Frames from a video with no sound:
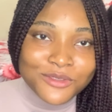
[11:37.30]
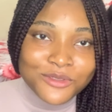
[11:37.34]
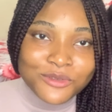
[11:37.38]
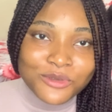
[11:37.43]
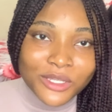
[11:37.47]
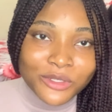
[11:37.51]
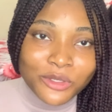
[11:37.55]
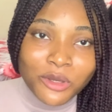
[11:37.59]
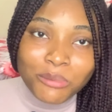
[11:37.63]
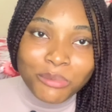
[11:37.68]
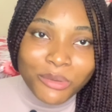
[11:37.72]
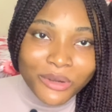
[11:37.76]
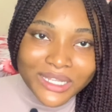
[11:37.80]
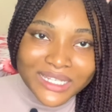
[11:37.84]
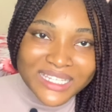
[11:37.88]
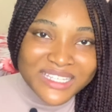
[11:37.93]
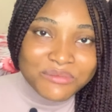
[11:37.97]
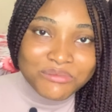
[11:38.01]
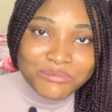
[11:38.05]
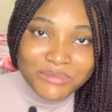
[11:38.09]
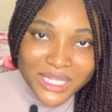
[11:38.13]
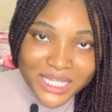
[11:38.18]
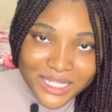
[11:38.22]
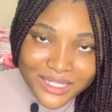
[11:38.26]
You're not
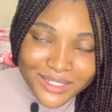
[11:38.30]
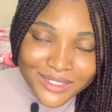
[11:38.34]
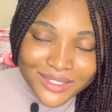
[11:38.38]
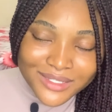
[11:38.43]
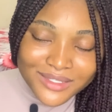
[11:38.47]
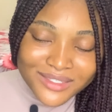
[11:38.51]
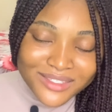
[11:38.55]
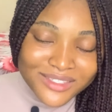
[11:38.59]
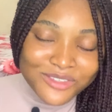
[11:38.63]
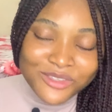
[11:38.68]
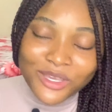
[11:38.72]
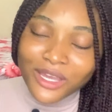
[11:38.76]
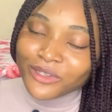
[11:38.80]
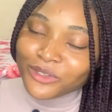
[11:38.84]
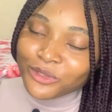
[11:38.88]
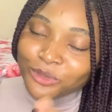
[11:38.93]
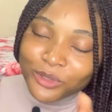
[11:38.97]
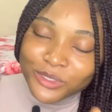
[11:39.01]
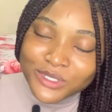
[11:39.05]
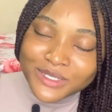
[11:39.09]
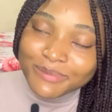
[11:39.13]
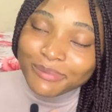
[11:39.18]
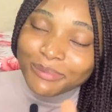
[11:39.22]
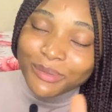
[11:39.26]
boiling meat. You're
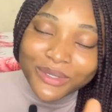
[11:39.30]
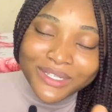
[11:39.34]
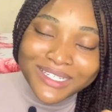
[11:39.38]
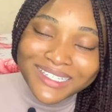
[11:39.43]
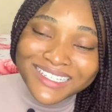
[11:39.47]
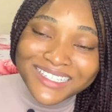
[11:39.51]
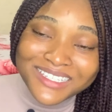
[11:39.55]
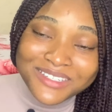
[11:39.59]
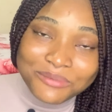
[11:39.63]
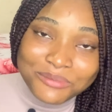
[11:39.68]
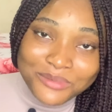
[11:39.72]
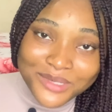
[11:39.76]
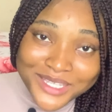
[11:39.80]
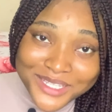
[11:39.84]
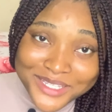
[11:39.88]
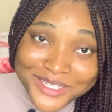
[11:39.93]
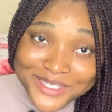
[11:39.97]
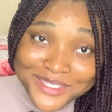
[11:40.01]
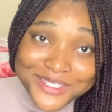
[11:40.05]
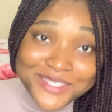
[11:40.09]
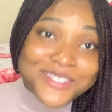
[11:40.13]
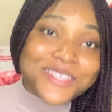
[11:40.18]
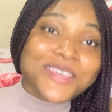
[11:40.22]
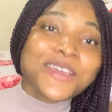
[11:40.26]
not boiling
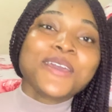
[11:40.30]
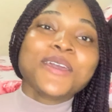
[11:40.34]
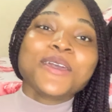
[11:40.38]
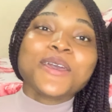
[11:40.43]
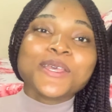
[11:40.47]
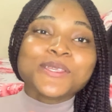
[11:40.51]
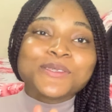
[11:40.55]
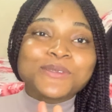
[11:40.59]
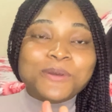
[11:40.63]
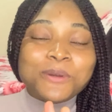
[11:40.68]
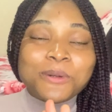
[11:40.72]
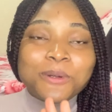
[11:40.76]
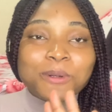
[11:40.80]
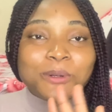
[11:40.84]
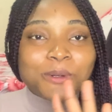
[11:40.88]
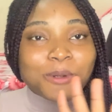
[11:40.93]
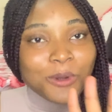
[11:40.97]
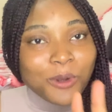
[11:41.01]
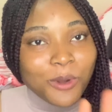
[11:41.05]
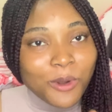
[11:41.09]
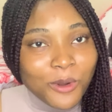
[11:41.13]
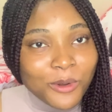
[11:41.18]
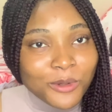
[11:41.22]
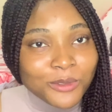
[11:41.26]
meat.
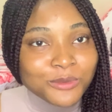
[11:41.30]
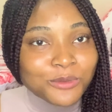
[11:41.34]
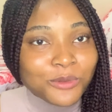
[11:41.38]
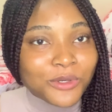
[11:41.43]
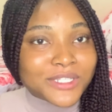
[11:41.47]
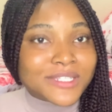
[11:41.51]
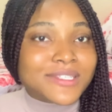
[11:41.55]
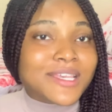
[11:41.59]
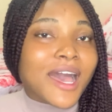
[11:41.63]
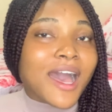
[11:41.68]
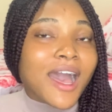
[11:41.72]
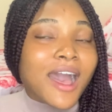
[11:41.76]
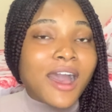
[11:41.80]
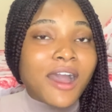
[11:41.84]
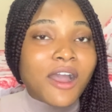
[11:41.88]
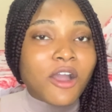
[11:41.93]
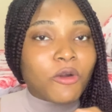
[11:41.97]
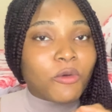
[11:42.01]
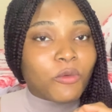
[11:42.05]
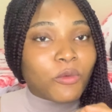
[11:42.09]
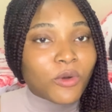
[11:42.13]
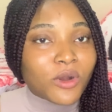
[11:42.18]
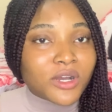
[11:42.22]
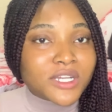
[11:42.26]
So cold water
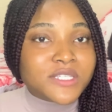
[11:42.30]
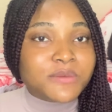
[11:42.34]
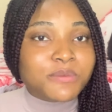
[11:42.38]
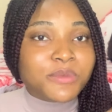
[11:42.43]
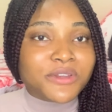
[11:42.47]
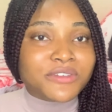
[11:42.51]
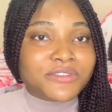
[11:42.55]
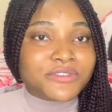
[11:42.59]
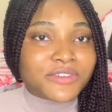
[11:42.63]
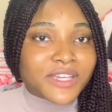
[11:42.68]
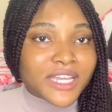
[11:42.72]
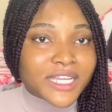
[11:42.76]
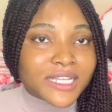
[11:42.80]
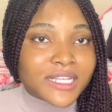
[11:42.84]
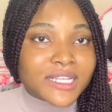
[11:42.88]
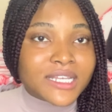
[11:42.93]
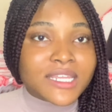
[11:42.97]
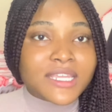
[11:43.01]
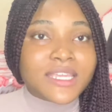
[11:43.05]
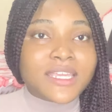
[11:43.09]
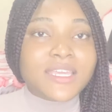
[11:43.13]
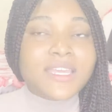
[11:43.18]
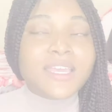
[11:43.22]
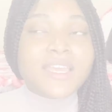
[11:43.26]
works
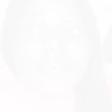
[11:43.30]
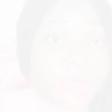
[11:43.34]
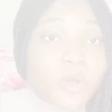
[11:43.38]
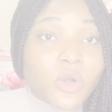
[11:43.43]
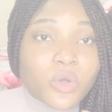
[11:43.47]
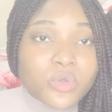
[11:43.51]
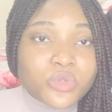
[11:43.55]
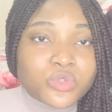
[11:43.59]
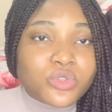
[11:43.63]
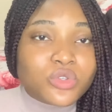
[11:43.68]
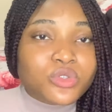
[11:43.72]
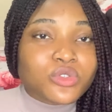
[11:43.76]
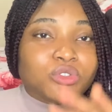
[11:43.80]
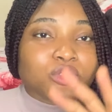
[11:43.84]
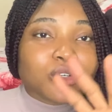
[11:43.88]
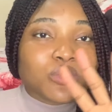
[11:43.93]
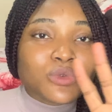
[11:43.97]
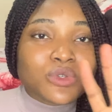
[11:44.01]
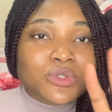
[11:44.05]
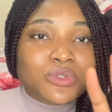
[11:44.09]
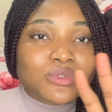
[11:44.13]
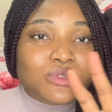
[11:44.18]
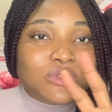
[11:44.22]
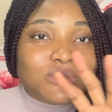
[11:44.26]
perfectly, but also you
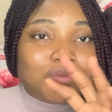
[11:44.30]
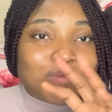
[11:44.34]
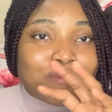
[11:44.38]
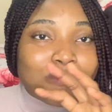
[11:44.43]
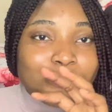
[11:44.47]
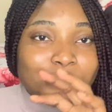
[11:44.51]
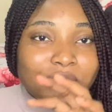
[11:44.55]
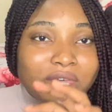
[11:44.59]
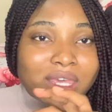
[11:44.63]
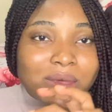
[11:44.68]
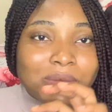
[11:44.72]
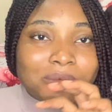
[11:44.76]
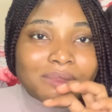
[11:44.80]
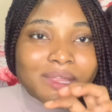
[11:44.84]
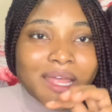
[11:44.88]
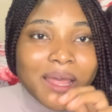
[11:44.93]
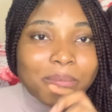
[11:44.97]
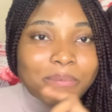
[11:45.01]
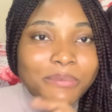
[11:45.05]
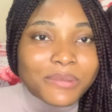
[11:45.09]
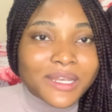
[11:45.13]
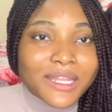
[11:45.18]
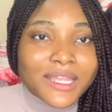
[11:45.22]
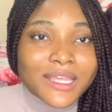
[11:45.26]
don't want to keep
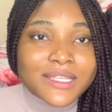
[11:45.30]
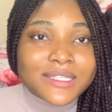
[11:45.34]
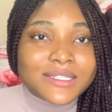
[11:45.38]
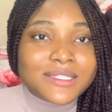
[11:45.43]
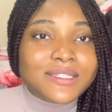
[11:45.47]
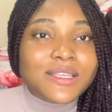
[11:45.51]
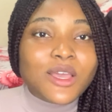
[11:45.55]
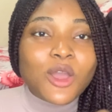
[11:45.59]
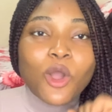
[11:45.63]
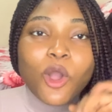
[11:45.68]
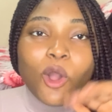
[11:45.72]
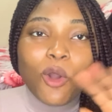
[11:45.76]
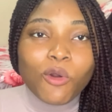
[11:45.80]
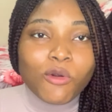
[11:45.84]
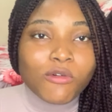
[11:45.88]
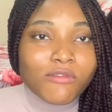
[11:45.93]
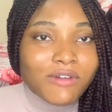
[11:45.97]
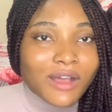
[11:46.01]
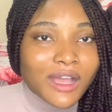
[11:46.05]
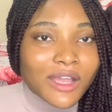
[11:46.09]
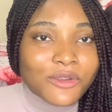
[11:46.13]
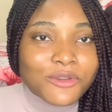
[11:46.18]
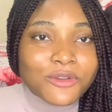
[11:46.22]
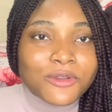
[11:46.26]
that place
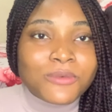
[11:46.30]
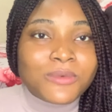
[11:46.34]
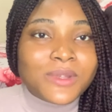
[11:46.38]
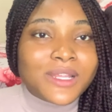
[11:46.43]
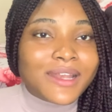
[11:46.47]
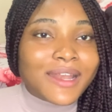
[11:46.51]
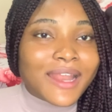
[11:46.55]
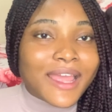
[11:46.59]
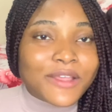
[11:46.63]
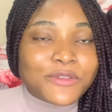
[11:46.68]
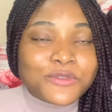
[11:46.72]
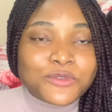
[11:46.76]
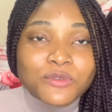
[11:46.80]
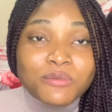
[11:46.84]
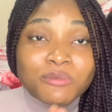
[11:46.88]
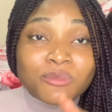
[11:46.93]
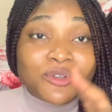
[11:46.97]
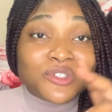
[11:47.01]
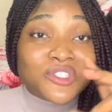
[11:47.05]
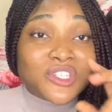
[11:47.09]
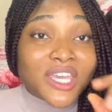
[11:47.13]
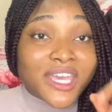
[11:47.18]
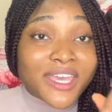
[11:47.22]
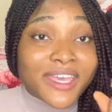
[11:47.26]
overgrown with like too
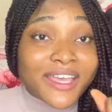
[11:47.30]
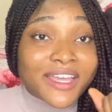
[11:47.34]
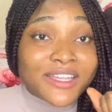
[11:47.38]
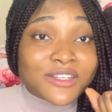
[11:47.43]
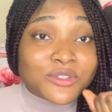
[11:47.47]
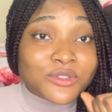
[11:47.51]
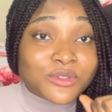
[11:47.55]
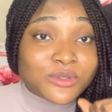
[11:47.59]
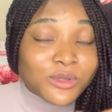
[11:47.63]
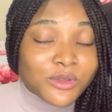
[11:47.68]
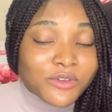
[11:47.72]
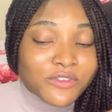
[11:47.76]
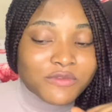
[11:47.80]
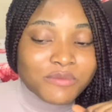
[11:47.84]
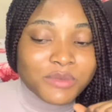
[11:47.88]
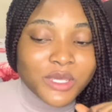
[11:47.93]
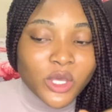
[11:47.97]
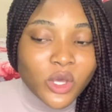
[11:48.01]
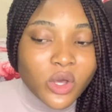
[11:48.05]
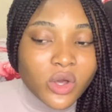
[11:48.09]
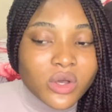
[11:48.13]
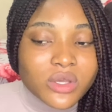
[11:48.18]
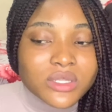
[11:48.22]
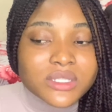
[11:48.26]
much hair and stuff,
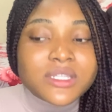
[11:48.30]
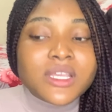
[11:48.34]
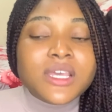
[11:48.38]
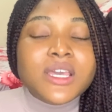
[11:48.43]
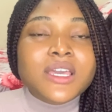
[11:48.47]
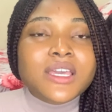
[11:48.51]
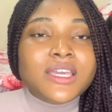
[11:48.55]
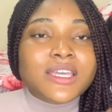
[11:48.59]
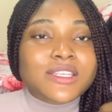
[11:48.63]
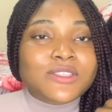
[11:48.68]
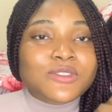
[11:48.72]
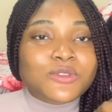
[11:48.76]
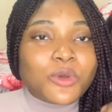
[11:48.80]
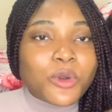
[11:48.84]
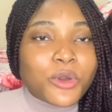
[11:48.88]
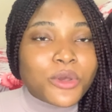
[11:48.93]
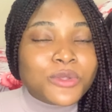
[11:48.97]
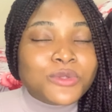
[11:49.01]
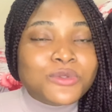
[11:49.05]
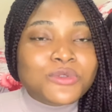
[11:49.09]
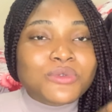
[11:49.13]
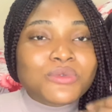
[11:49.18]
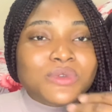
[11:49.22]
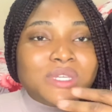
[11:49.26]
because it's
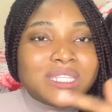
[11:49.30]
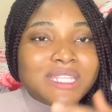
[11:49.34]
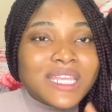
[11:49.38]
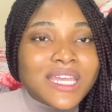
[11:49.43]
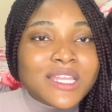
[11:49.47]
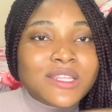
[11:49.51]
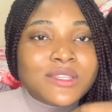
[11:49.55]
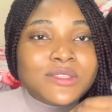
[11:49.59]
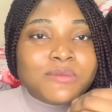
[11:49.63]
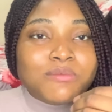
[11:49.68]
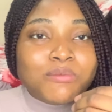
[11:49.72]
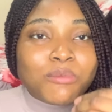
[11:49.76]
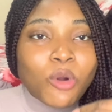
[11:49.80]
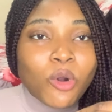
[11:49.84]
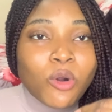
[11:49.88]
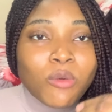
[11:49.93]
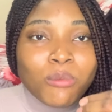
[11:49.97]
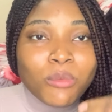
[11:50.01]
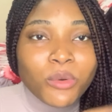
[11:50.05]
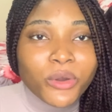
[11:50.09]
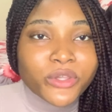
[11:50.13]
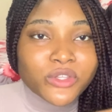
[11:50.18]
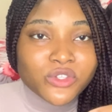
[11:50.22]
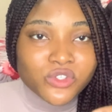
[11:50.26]
going to retain more
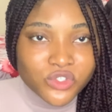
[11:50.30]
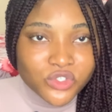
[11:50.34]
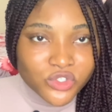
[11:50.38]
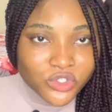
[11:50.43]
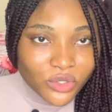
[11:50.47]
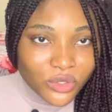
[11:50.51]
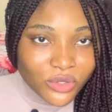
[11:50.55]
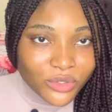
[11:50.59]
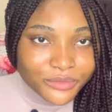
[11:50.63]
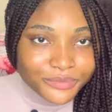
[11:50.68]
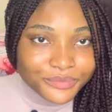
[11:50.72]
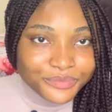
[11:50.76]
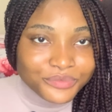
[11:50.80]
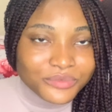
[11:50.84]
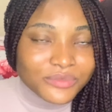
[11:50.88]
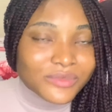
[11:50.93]
moisture